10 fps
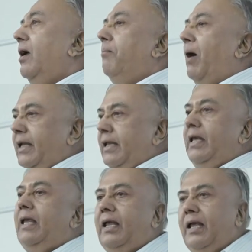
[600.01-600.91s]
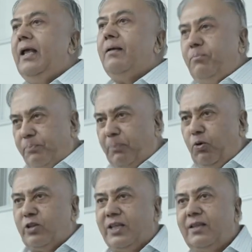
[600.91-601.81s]
Panini
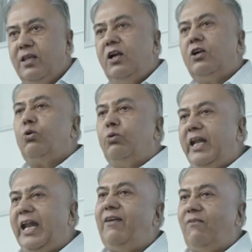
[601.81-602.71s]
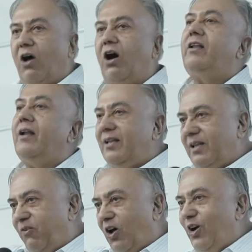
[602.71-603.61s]
proposes to derive, or the
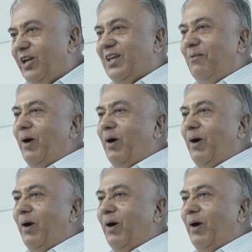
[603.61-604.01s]
followers of